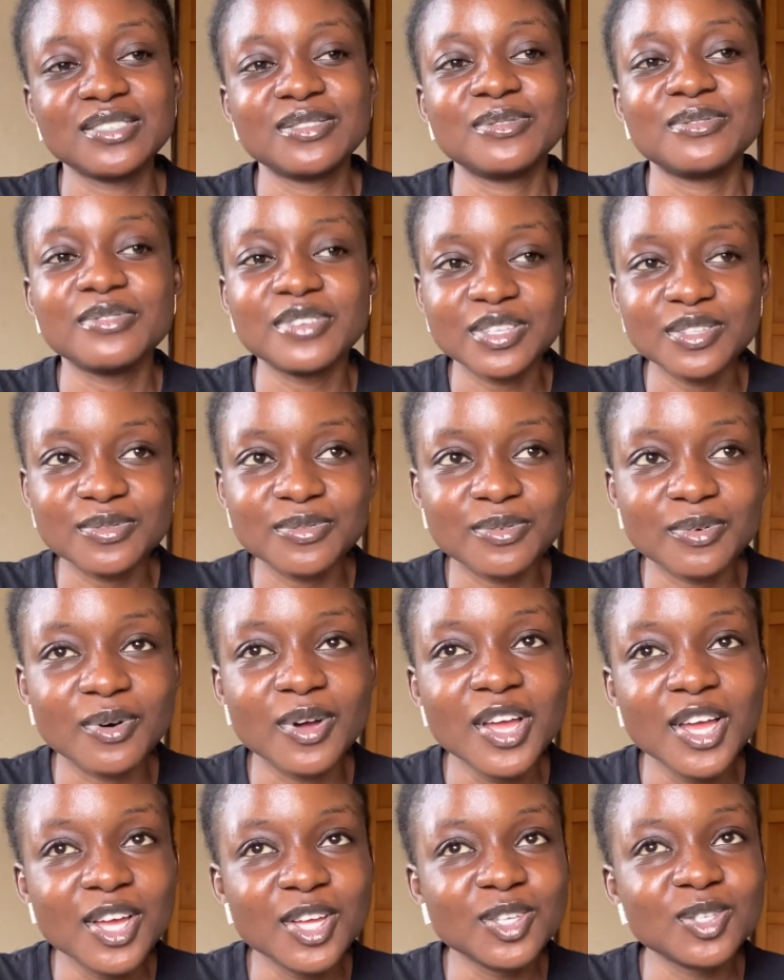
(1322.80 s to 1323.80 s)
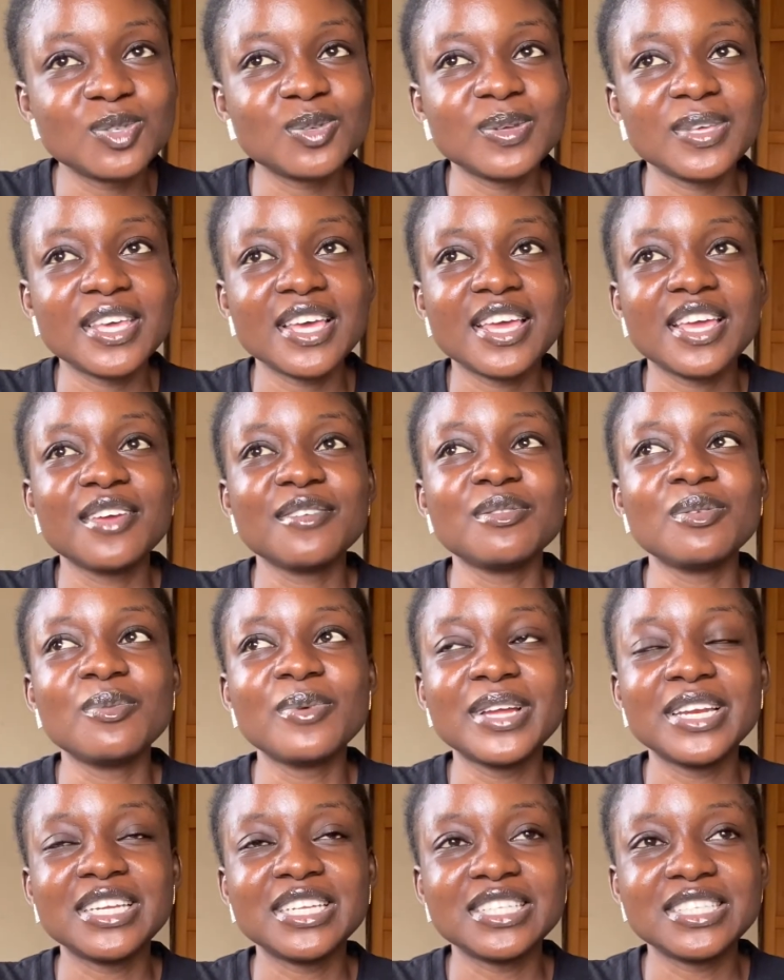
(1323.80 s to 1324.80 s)
faithful. So yeah, even
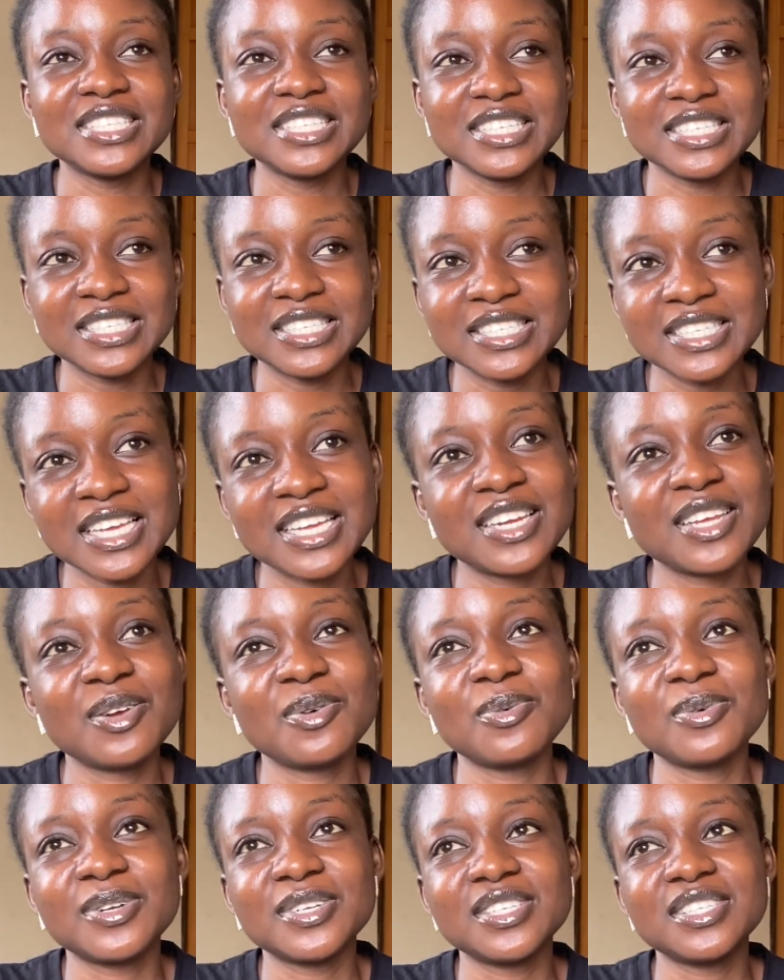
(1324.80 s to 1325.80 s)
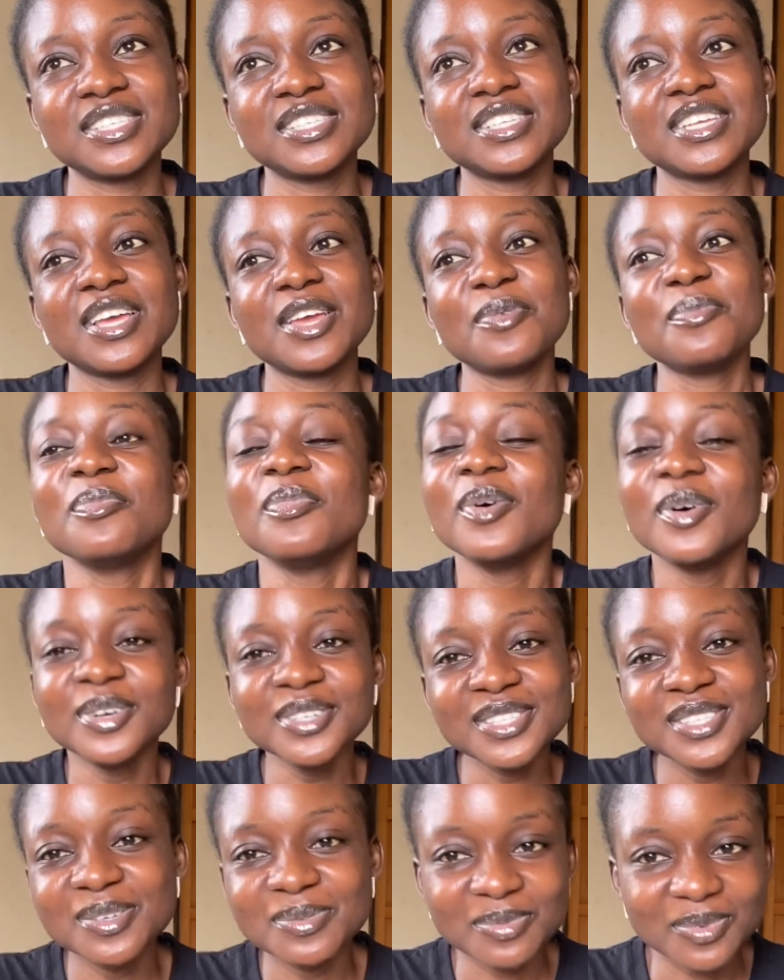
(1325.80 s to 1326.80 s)
when they said it was
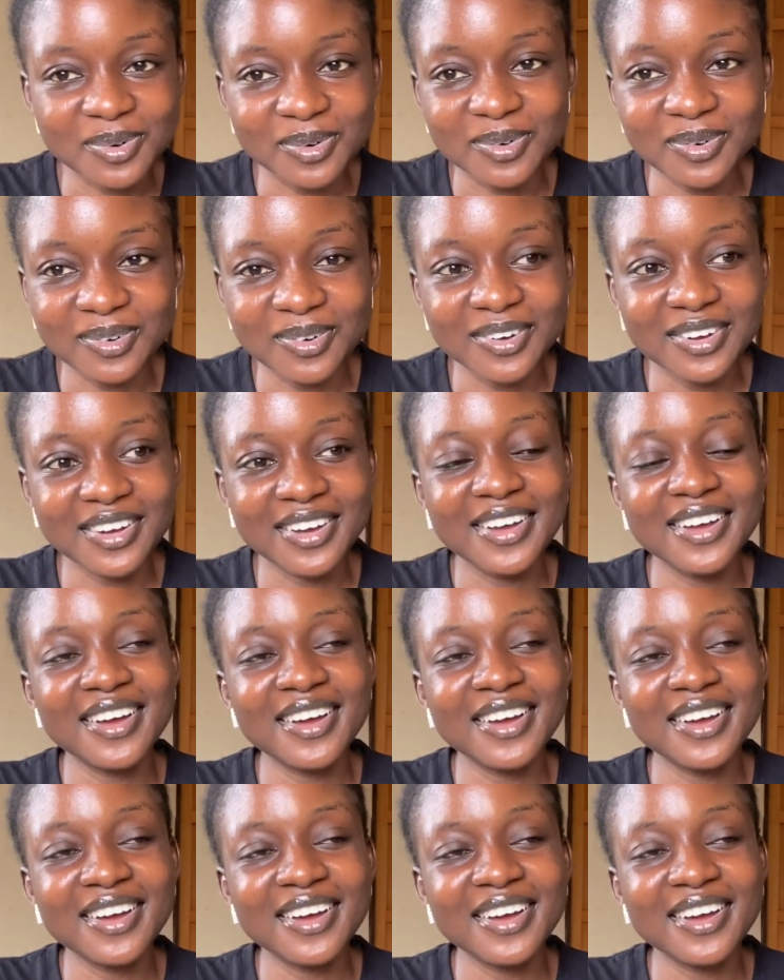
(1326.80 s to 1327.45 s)
impossible,